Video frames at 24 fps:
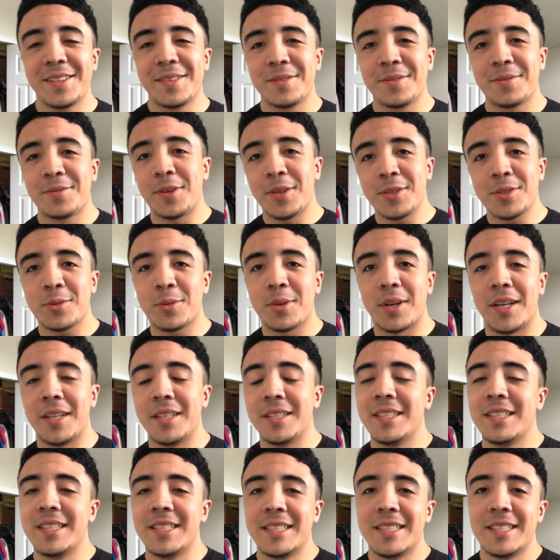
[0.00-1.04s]
front squat.
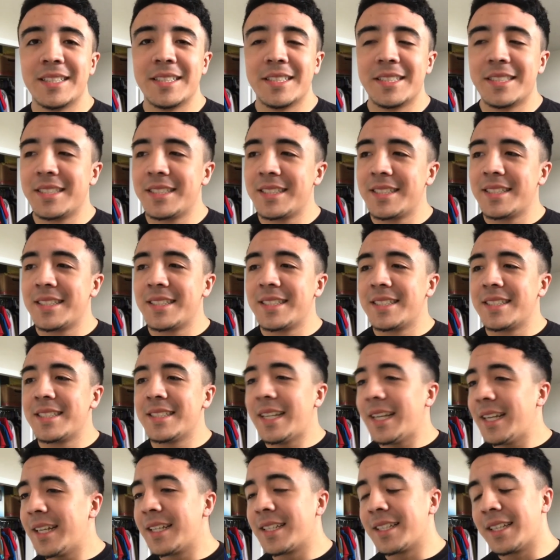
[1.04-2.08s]

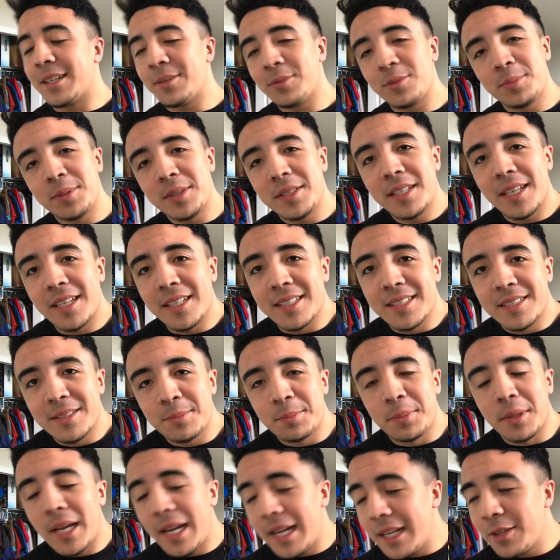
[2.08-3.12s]
Dang, that would be nice.
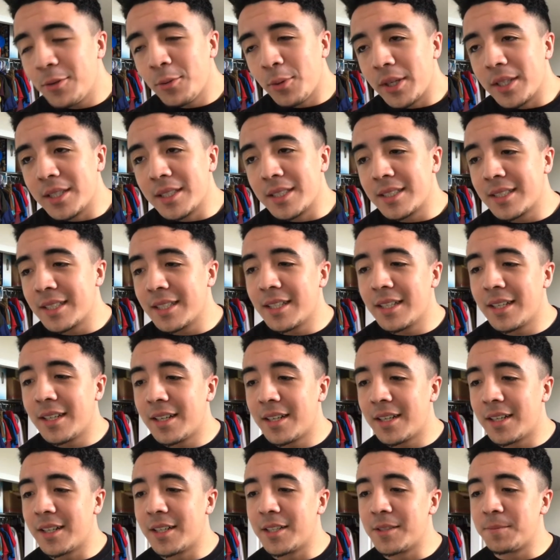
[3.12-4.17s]
But anyways,
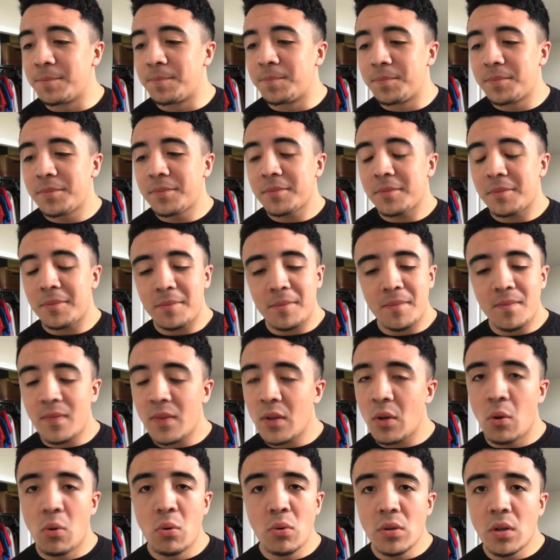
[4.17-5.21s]

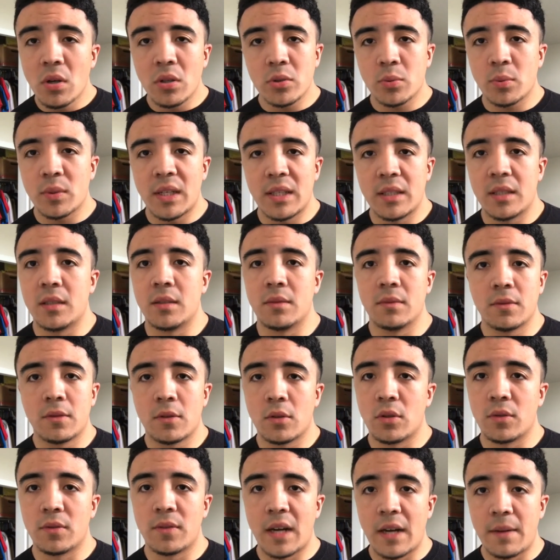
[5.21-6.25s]
who knows when I hit
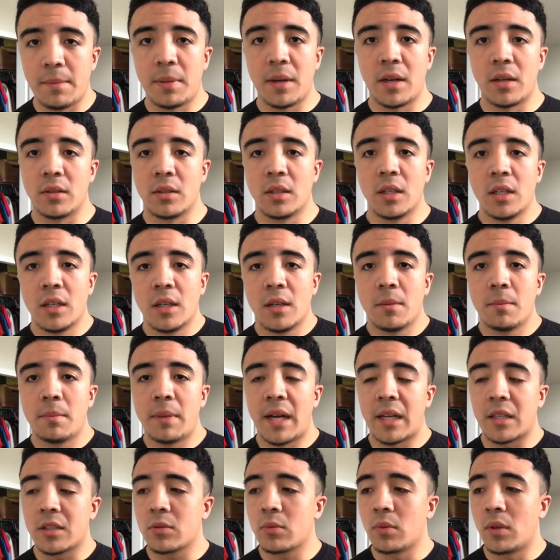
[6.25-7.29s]
405-pound
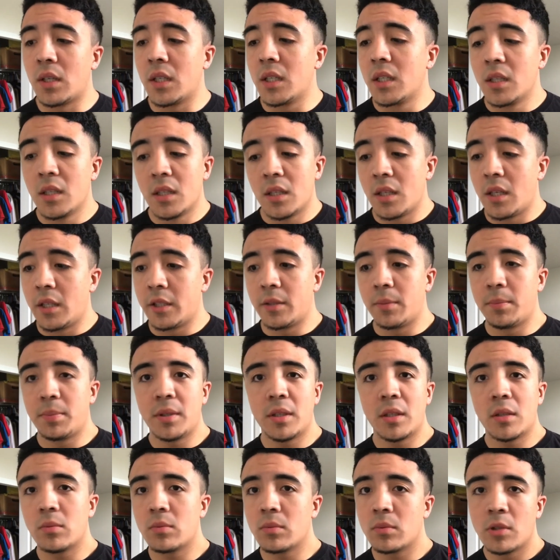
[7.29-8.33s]
back squat? It could be
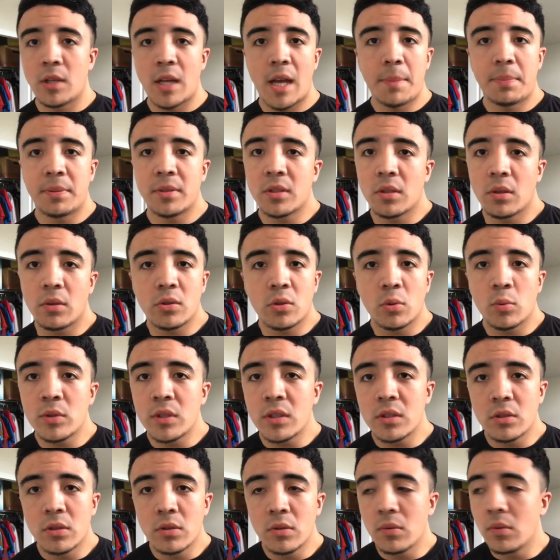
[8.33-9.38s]
in episode
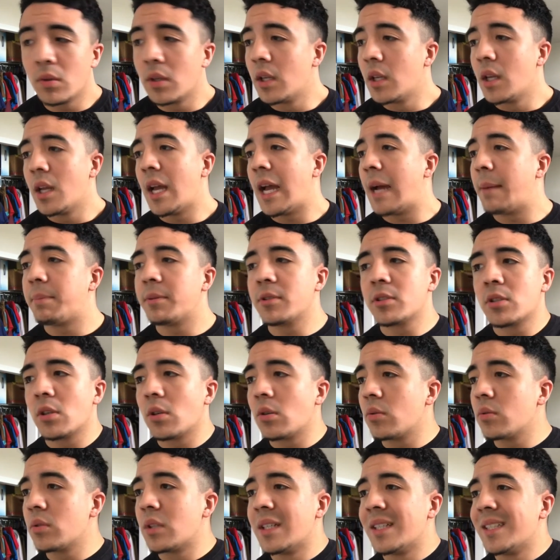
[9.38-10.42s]
22,
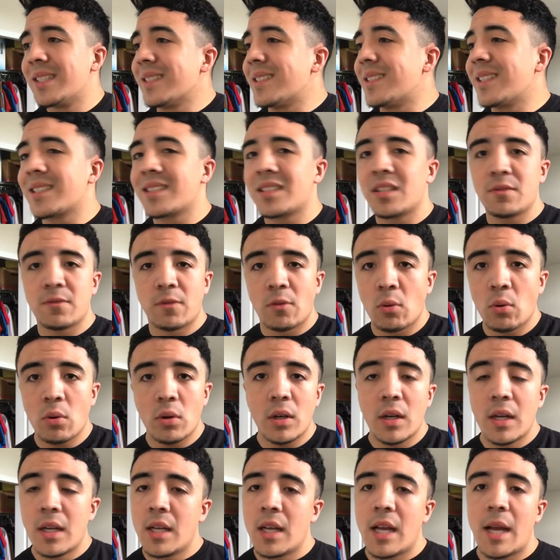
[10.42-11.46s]
episode
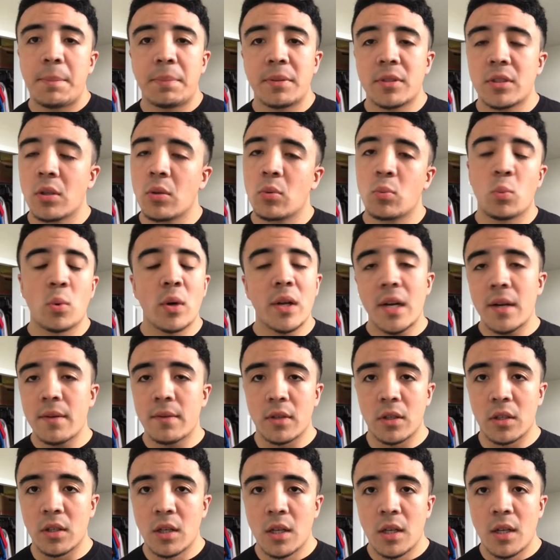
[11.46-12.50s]
64, episode
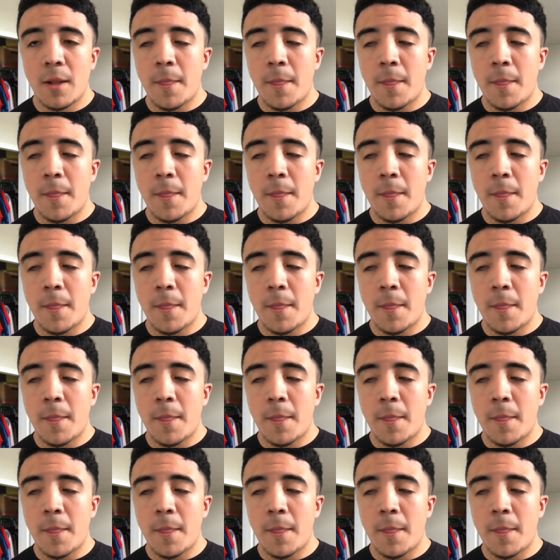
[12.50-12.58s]
whatever.